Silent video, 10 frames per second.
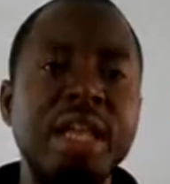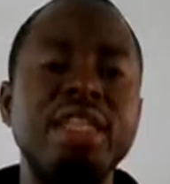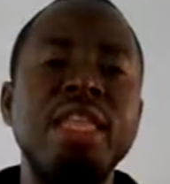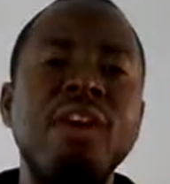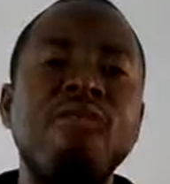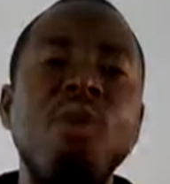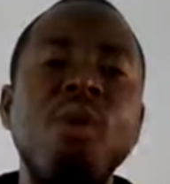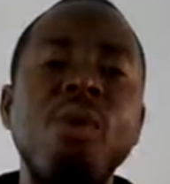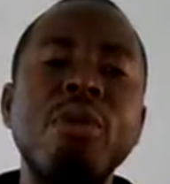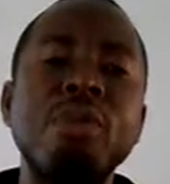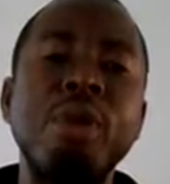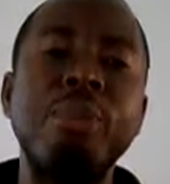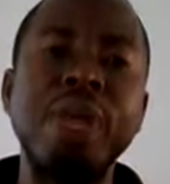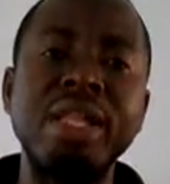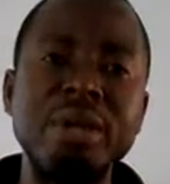Therefore, when you are
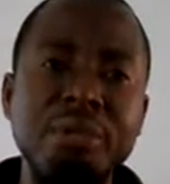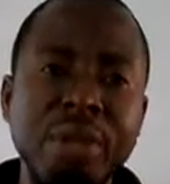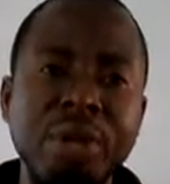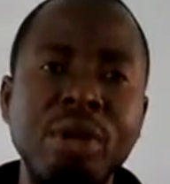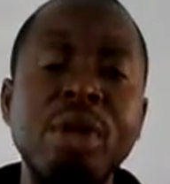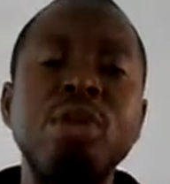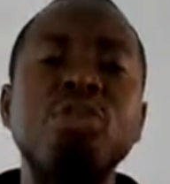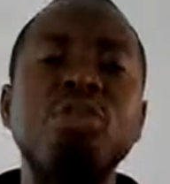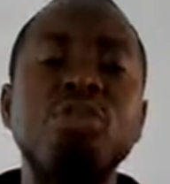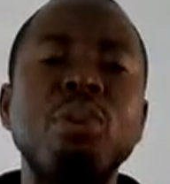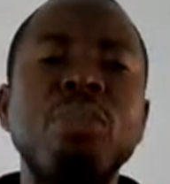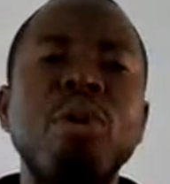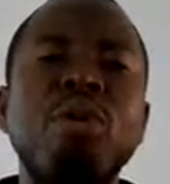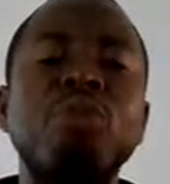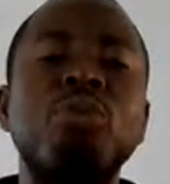planning meal, you should be
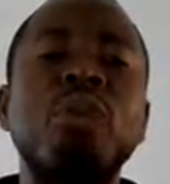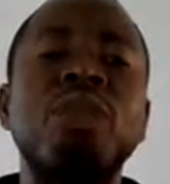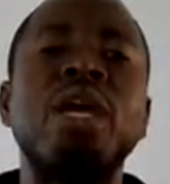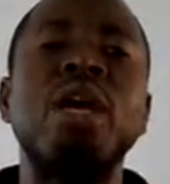able to